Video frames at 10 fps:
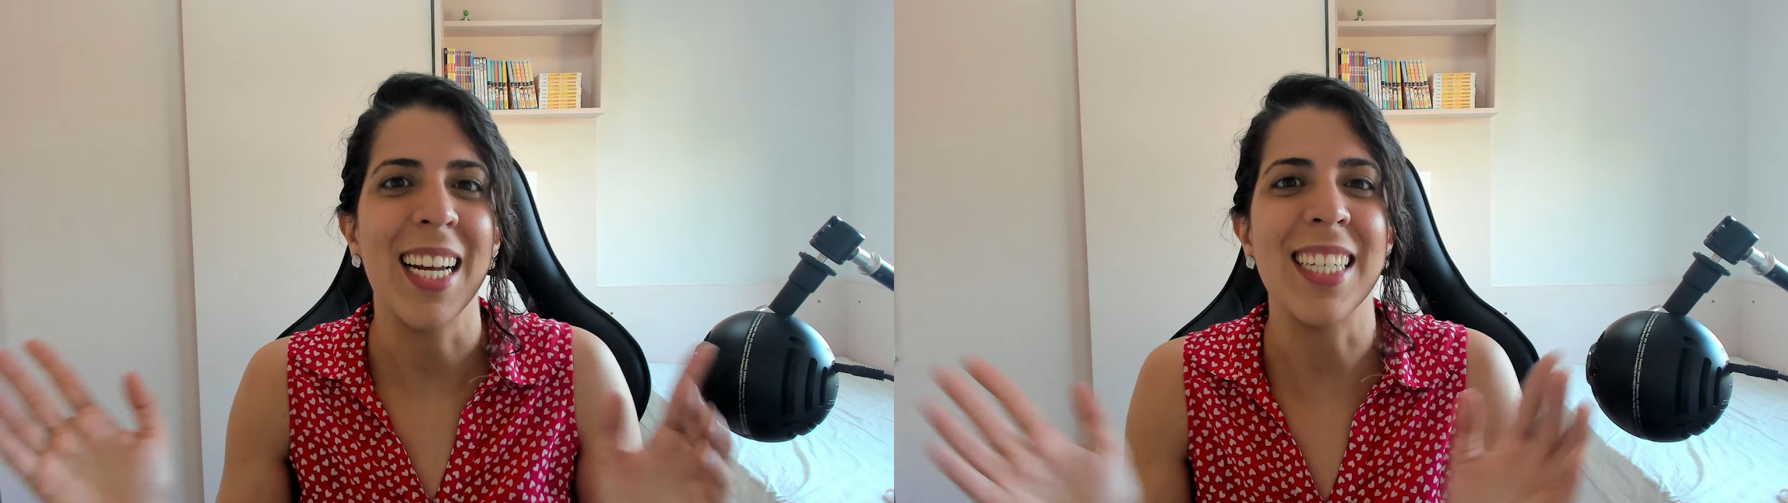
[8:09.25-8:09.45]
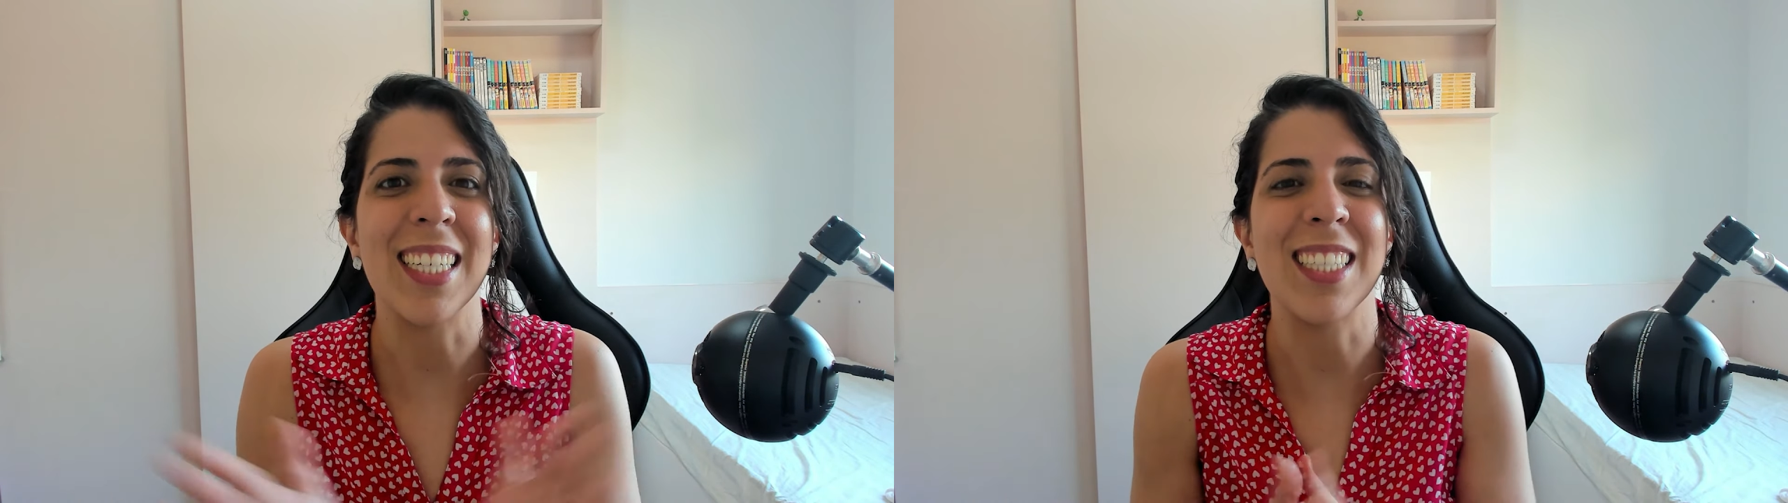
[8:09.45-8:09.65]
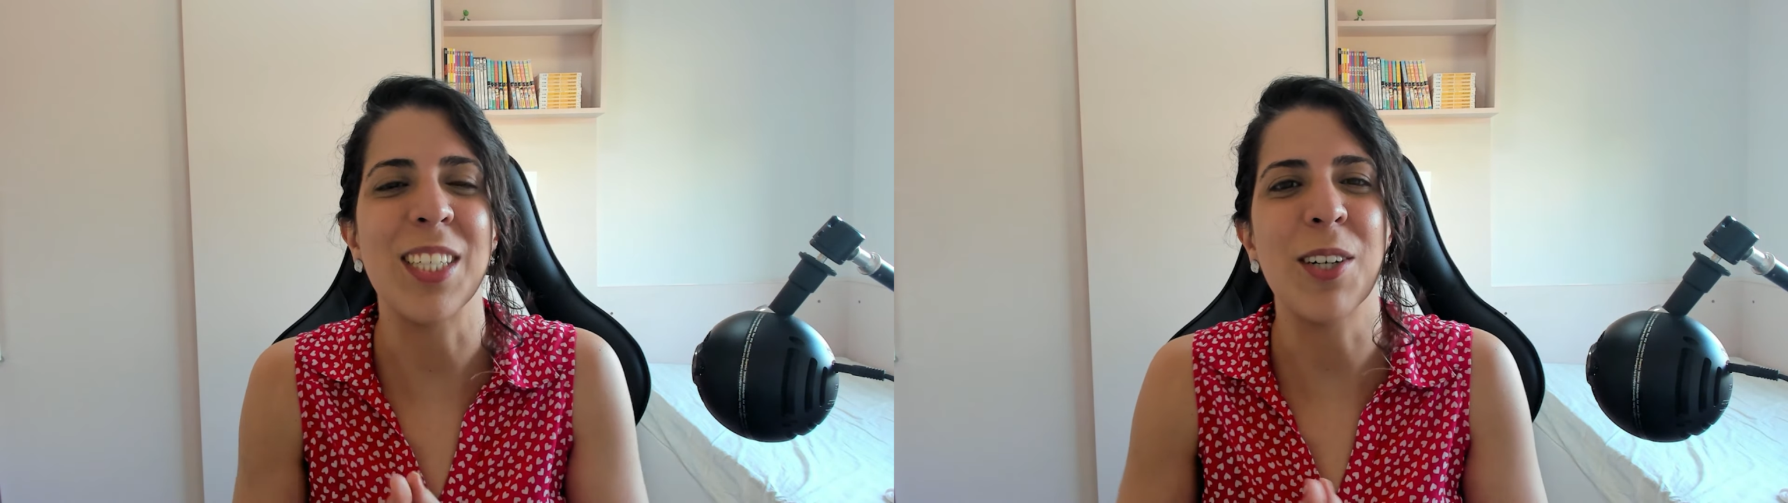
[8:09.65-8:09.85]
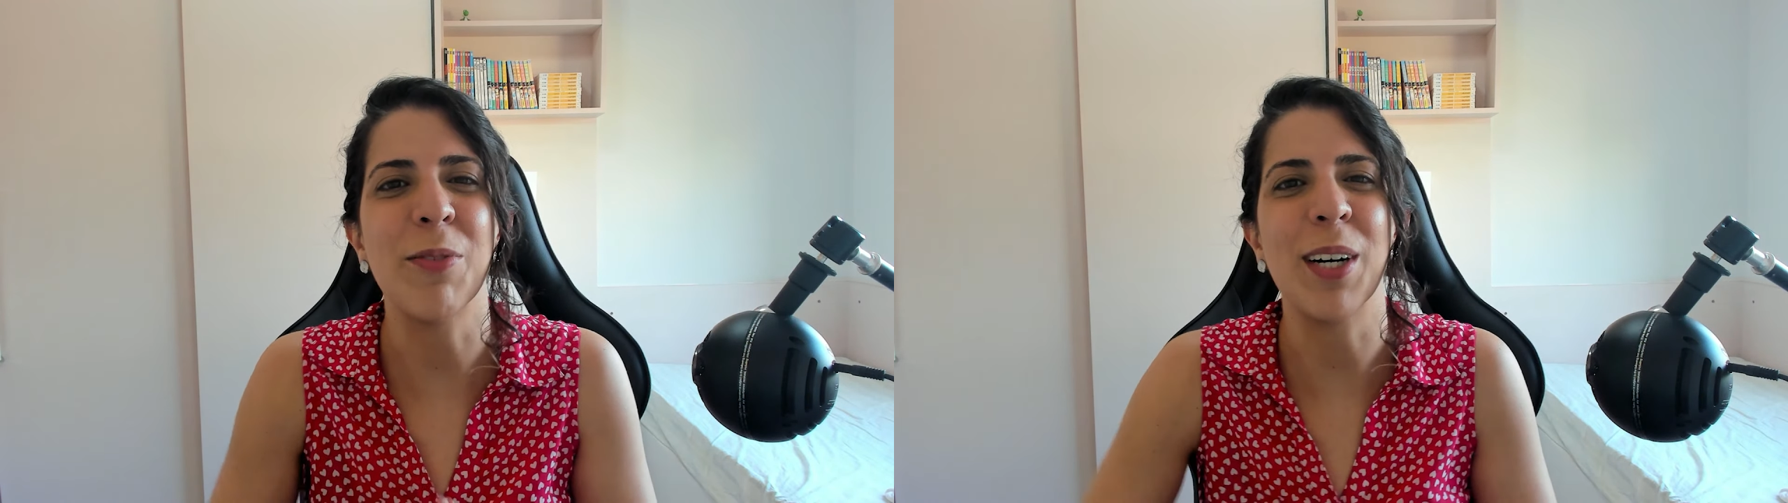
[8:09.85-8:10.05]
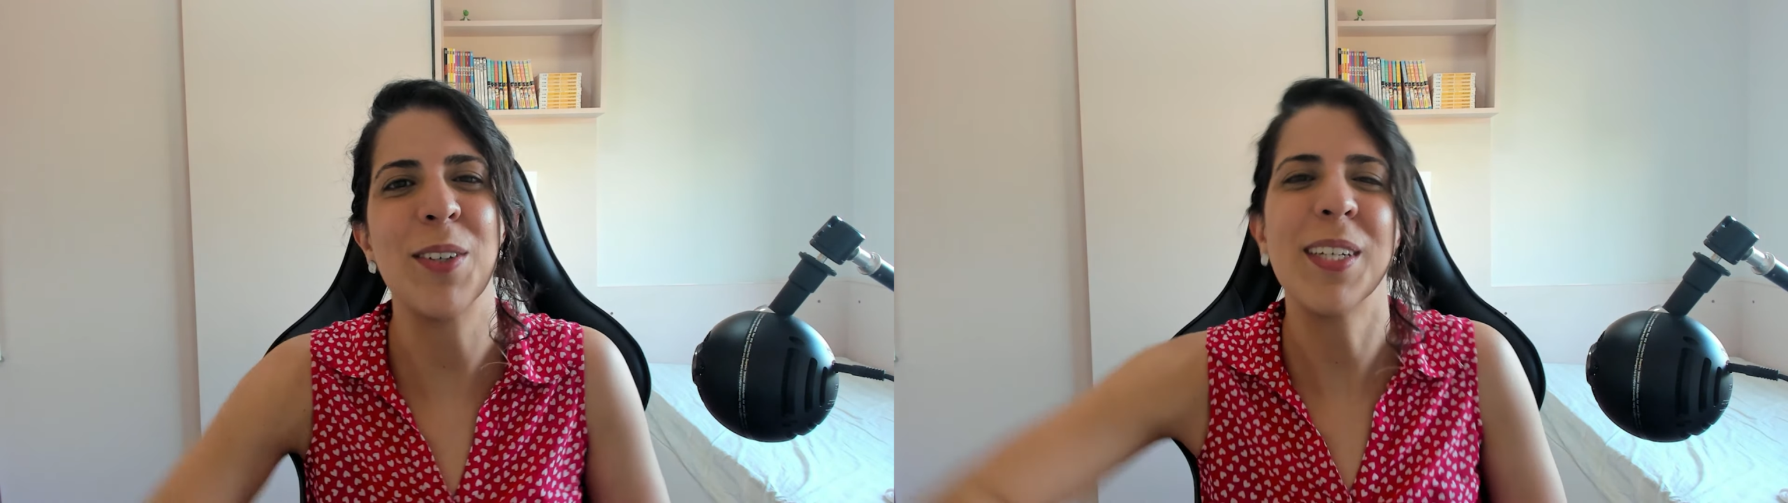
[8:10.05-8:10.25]
and I see you
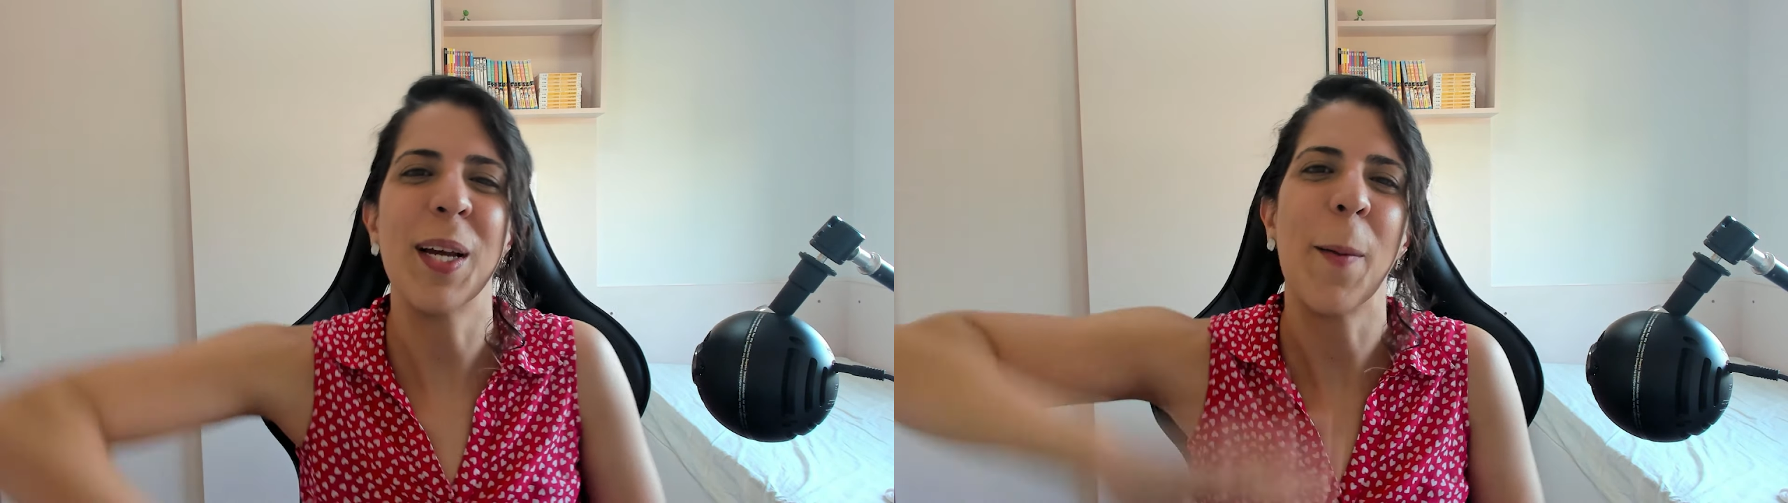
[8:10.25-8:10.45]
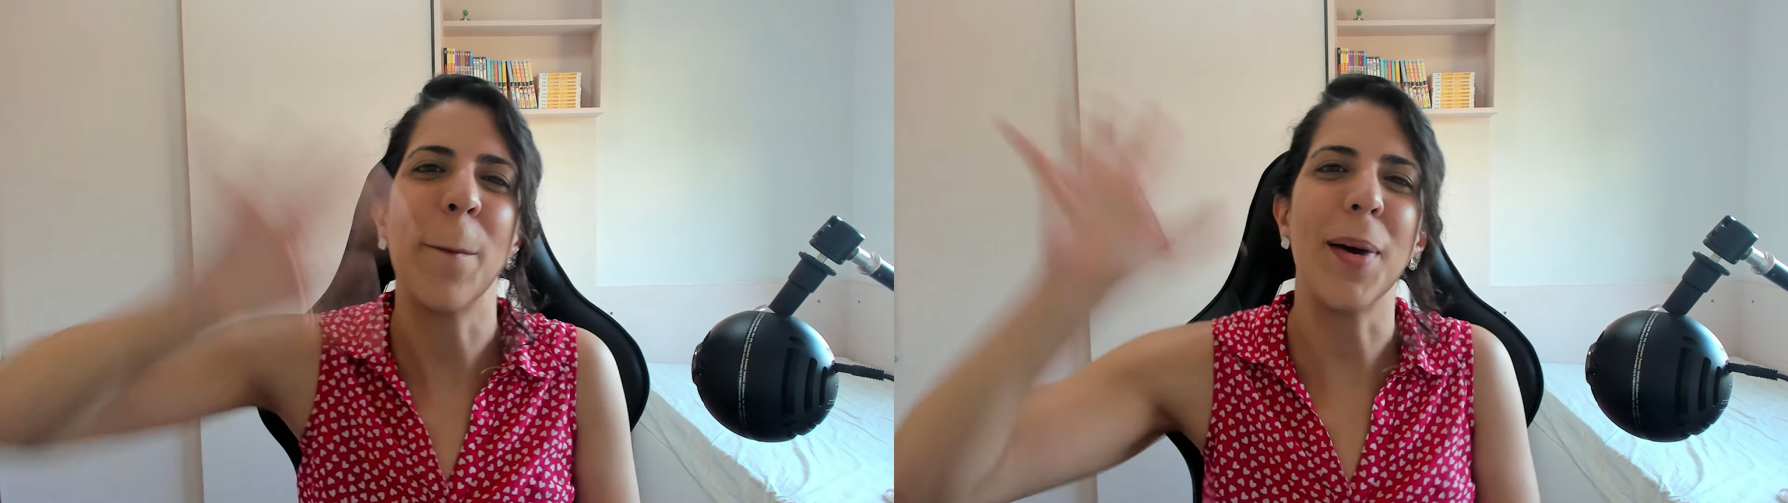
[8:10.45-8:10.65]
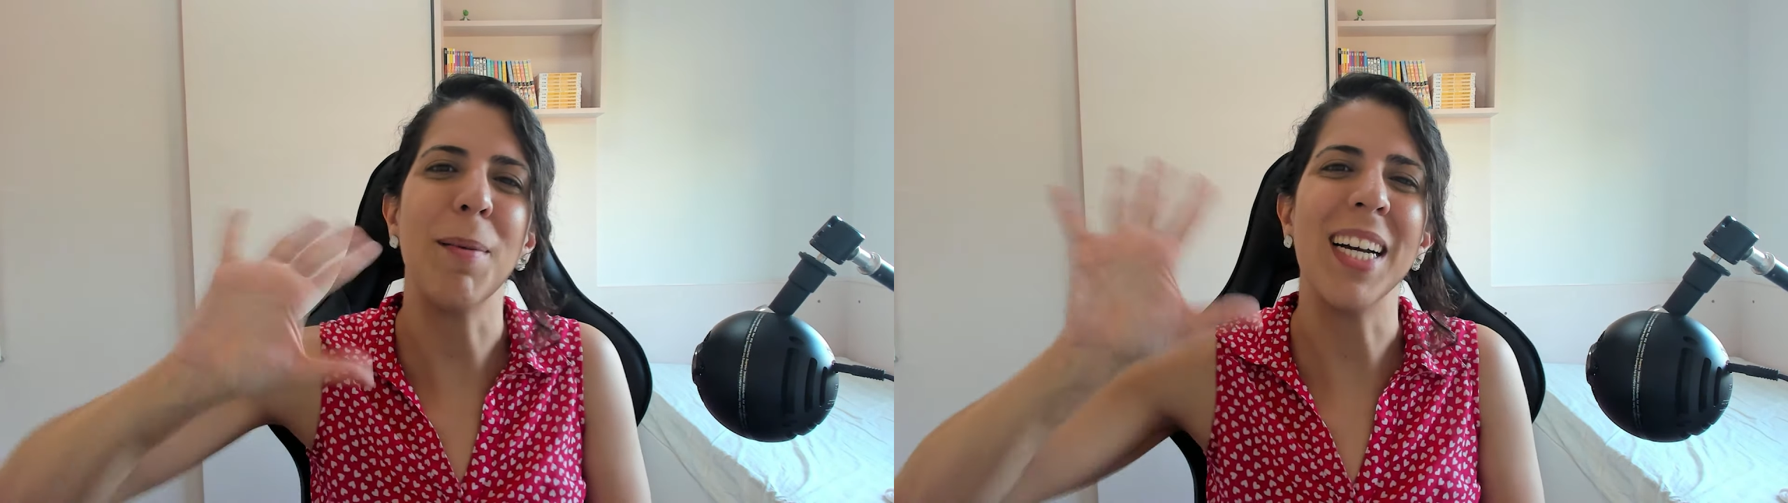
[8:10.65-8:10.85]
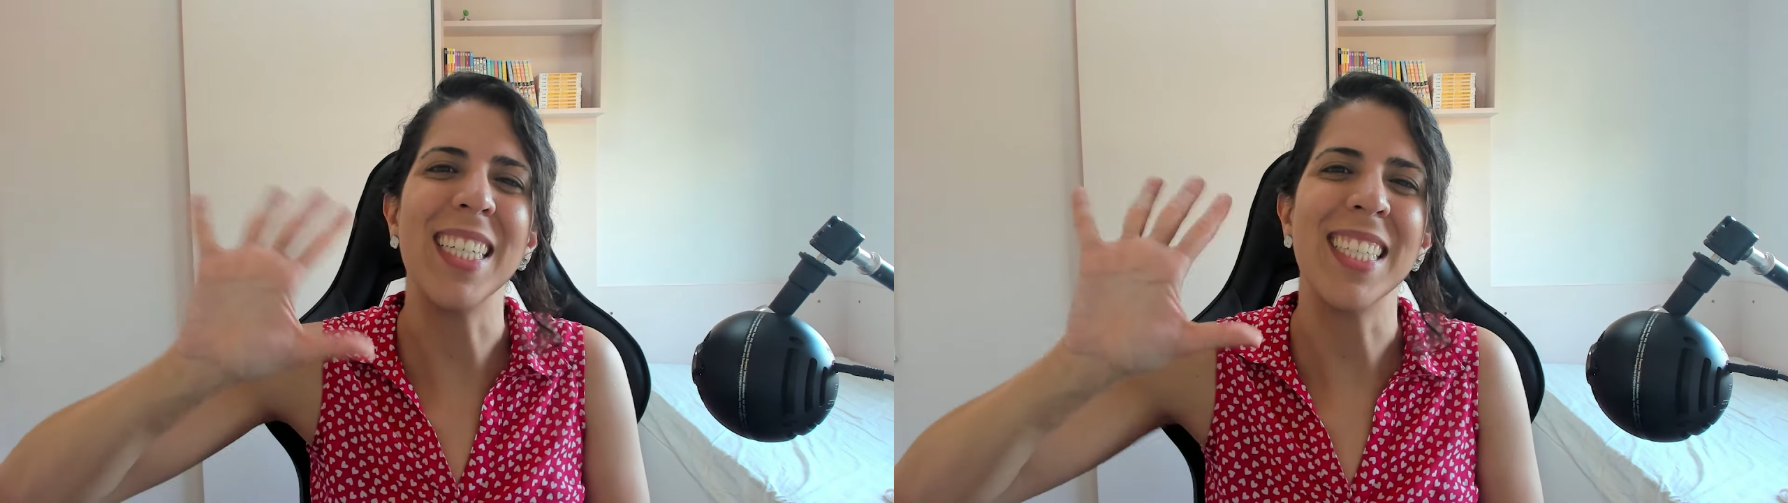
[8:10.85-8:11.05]
around. Bye bye!